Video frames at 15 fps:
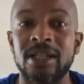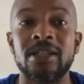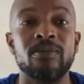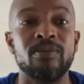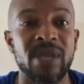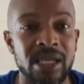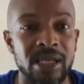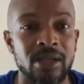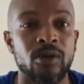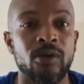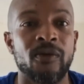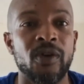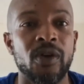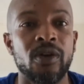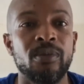me. You
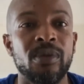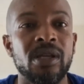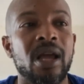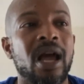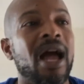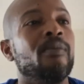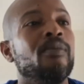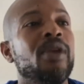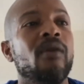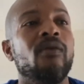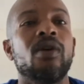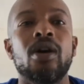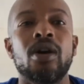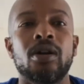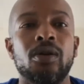feel me? I'm never
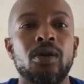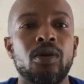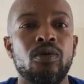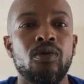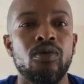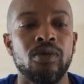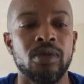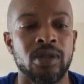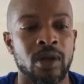gonna lose.